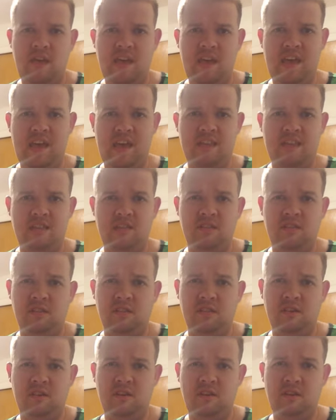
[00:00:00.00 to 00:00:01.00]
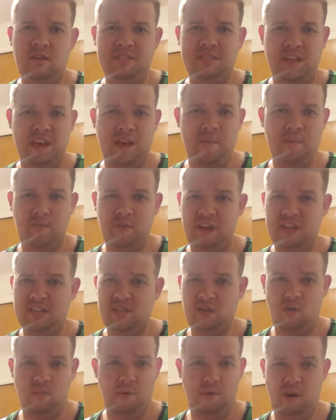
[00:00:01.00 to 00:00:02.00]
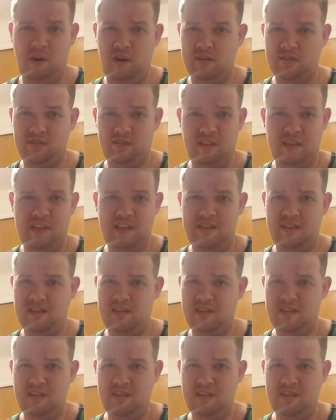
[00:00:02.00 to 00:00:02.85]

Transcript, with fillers: and Dolores Umbridge personally